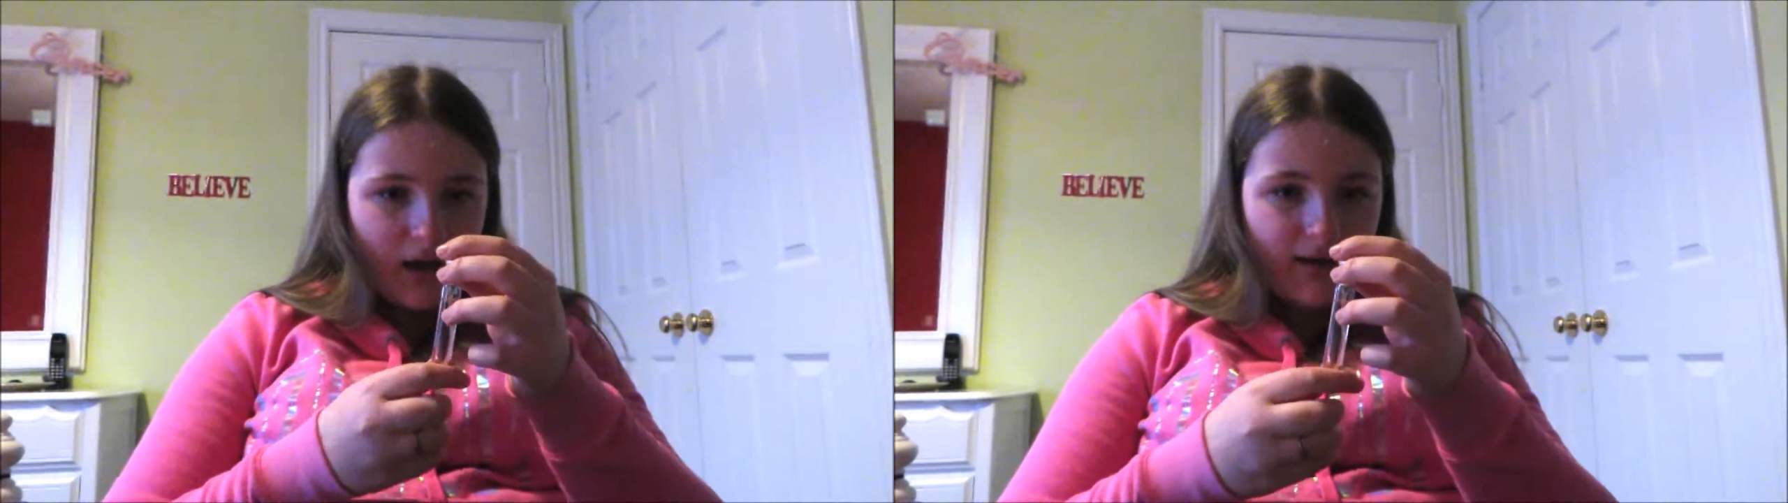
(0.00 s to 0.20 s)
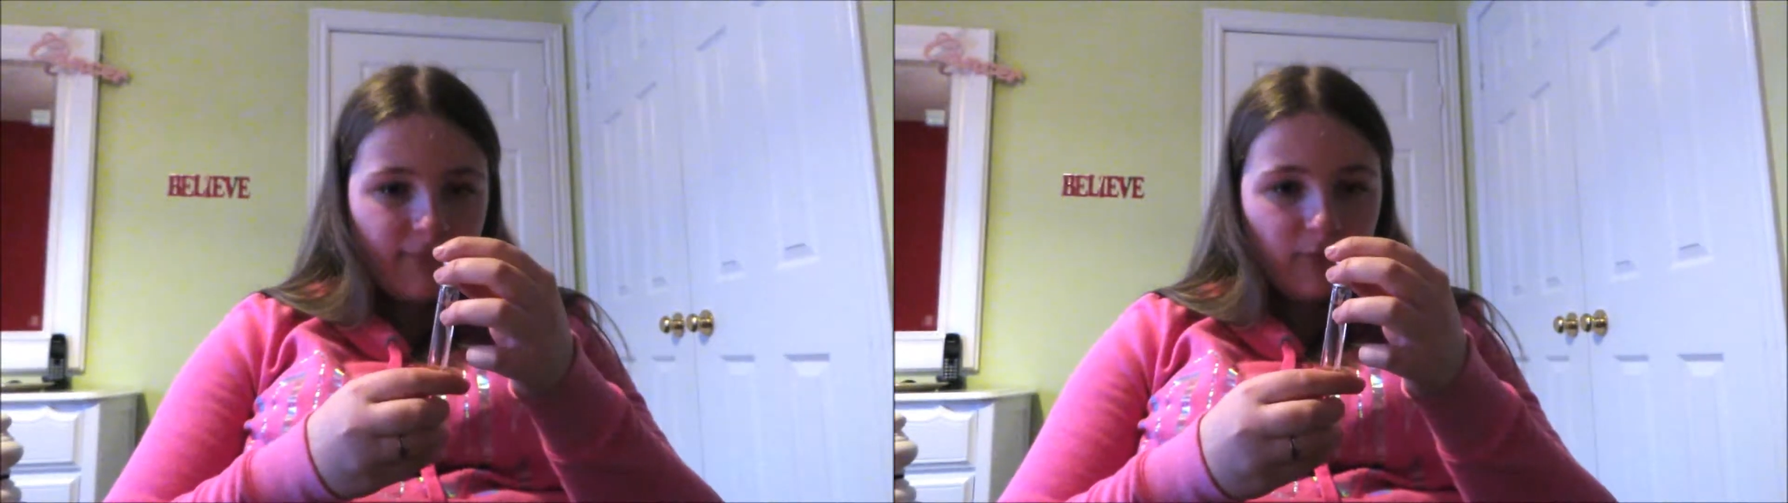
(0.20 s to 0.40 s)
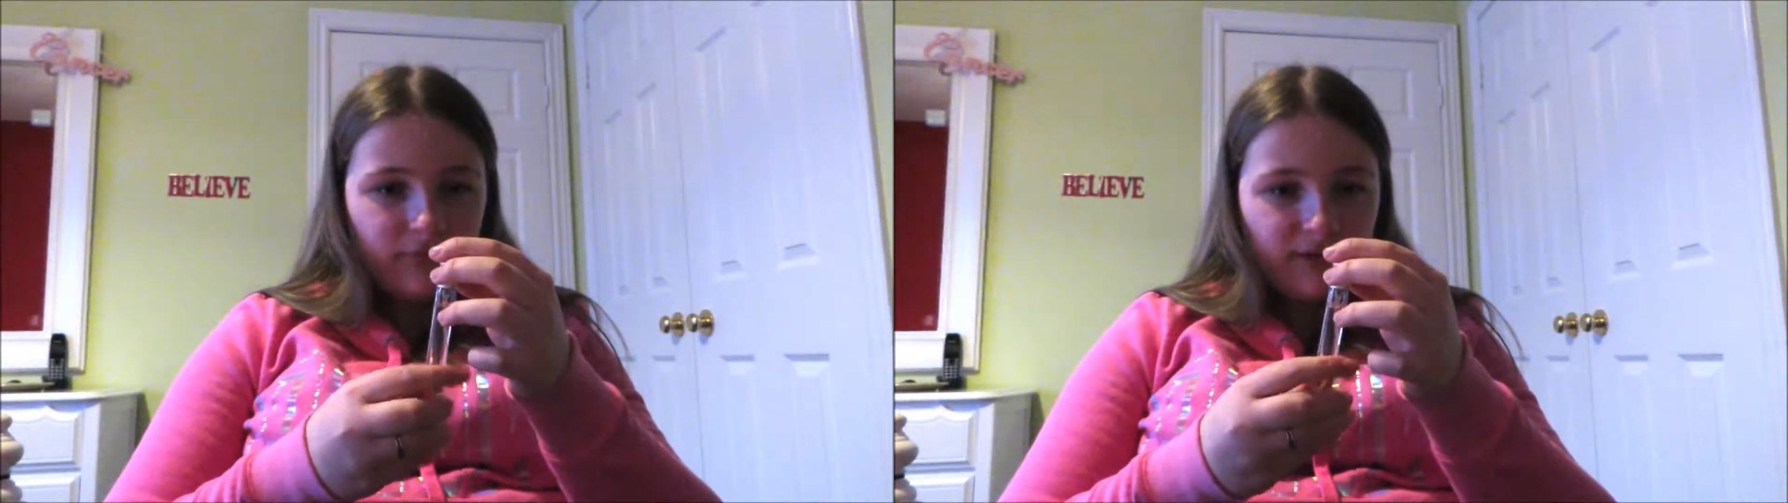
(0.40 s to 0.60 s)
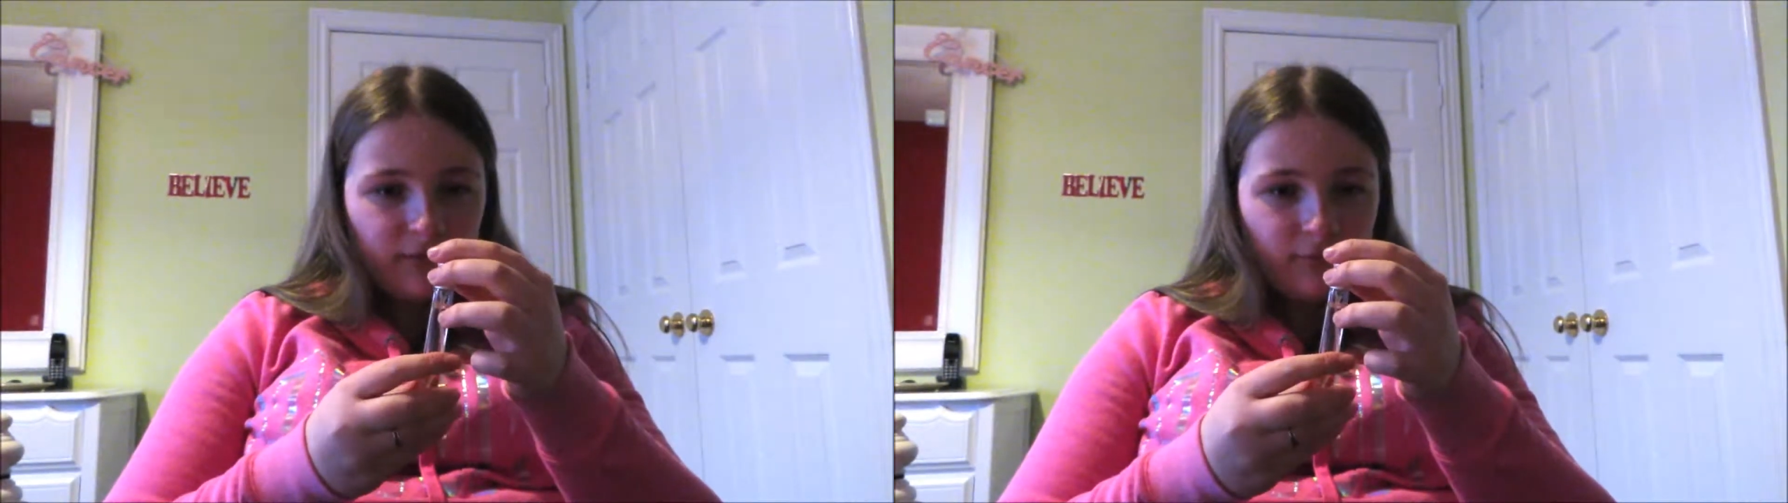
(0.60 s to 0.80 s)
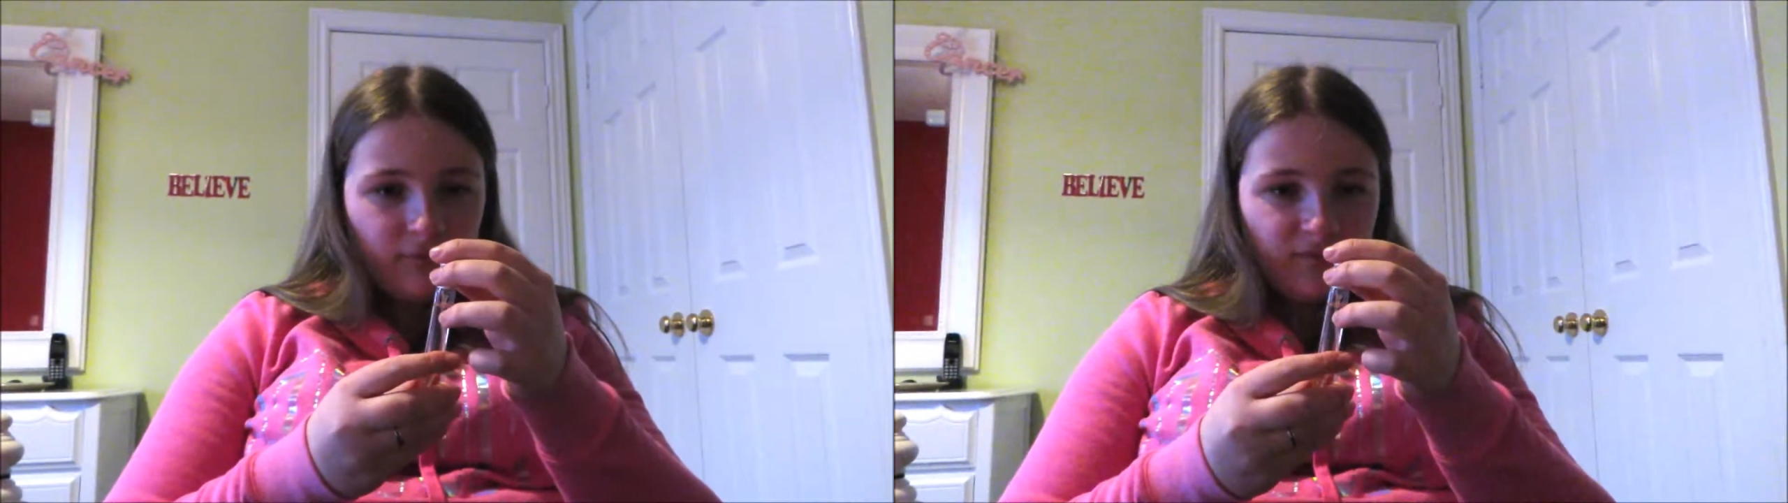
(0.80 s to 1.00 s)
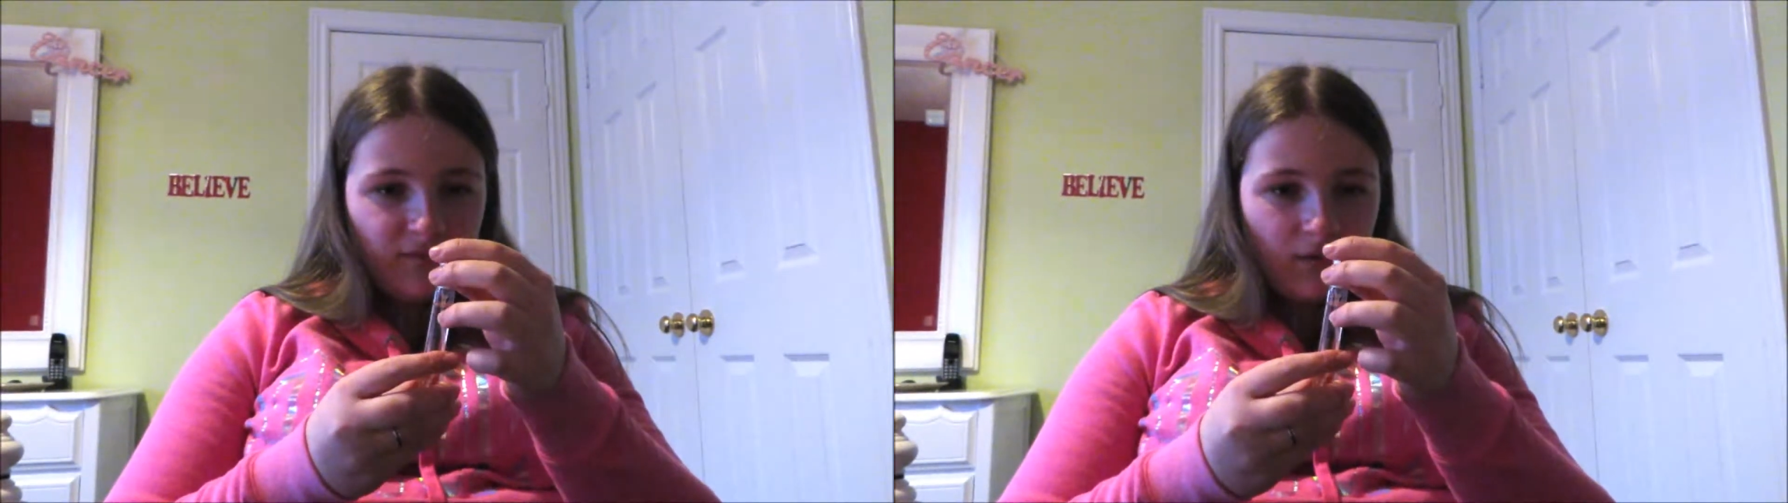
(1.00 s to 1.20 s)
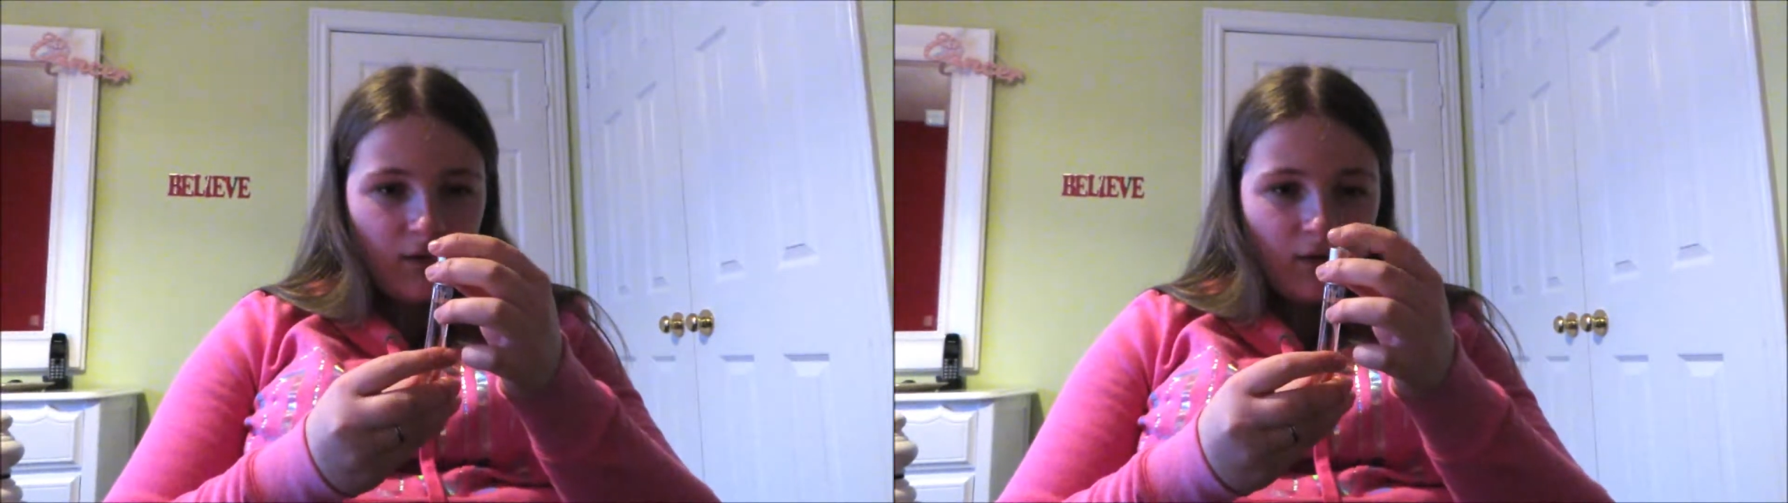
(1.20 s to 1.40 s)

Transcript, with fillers: I've only used